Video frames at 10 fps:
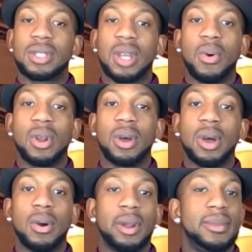So I
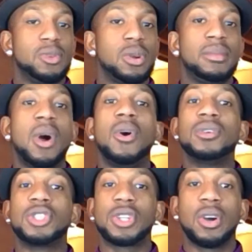want to be running my own
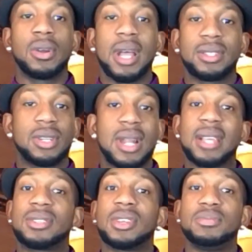show. That's
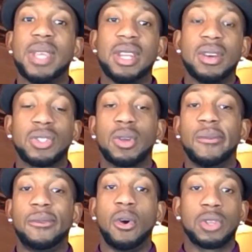just me, though. Some
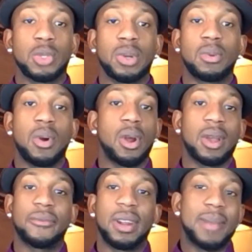folks just want to work
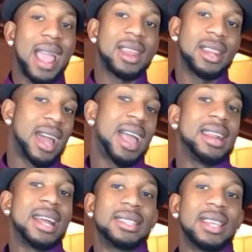in front of the guy and
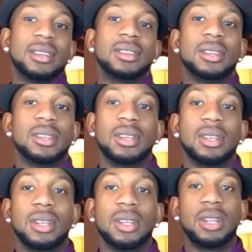that's it.
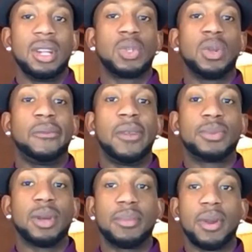They just want to flip
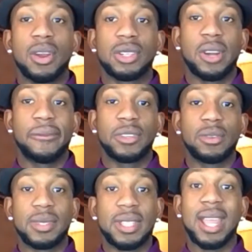some burgers or fix
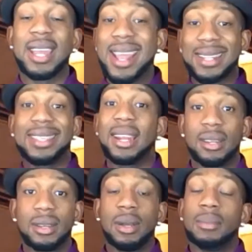some steak and that's it.
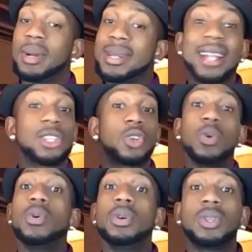So that's
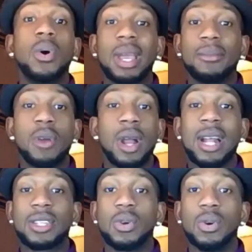cool. Don't get me wrong.
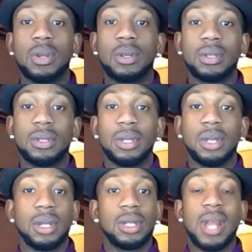That's cool.
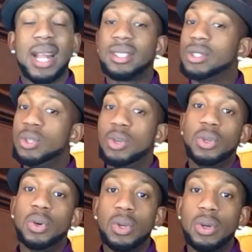That you
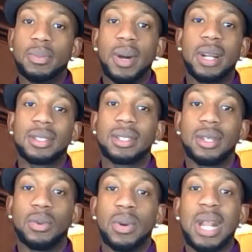do you. But
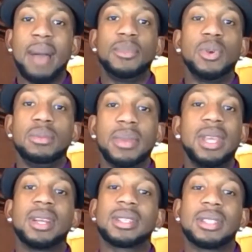when I'm doing me,
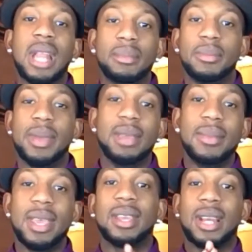just let me be
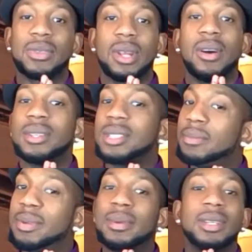me. That's what I always tell
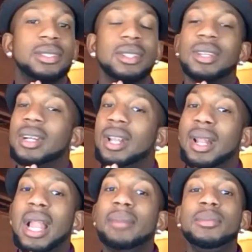people. Just
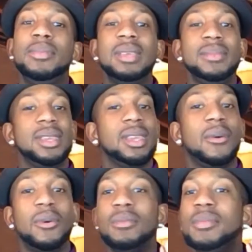let me be me. I
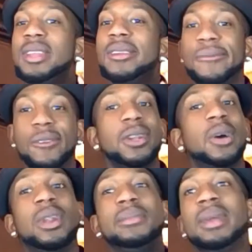want to be in the front. I
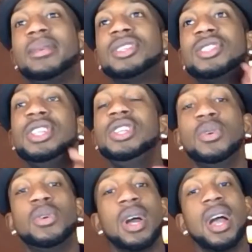want to be able to see
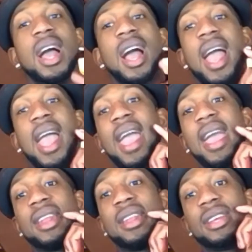you.
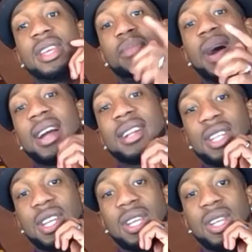And
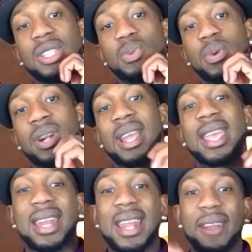Ibachi is where I
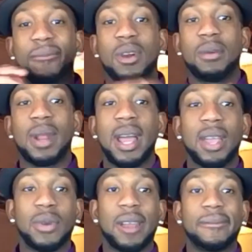get that from. Like,
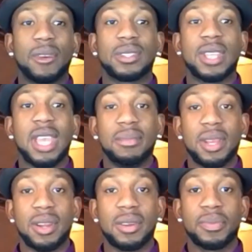when I first came
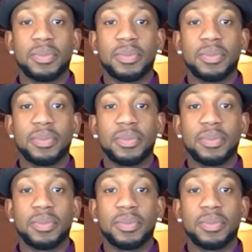here,